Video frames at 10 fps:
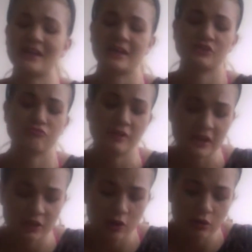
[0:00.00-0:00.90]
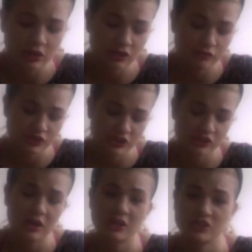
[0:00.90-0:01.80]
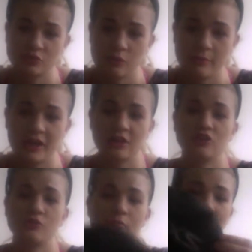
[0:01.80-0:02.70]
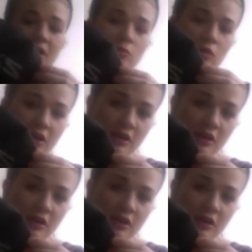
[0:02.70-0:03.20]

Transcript: gets really cold and you've just started swimming, you might want